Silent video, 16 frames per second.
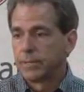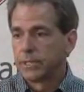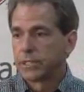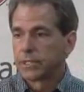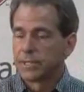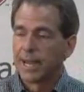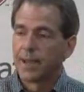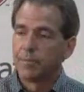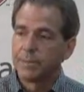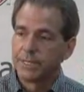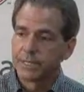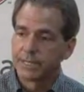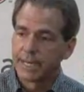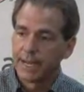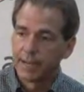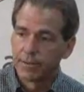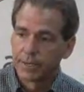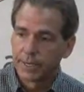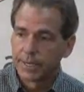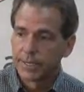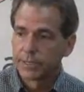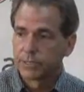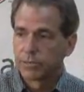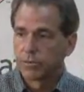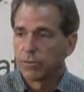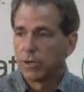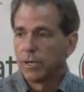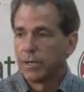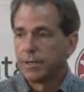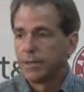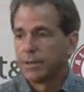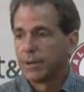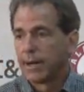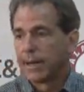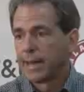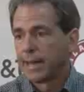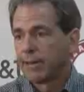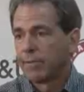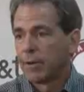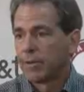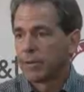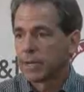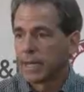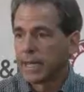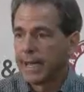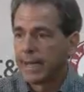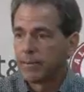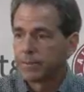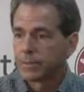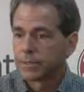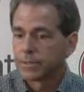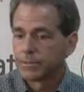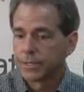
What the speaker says: just not be sound against the run, not have all the gaps,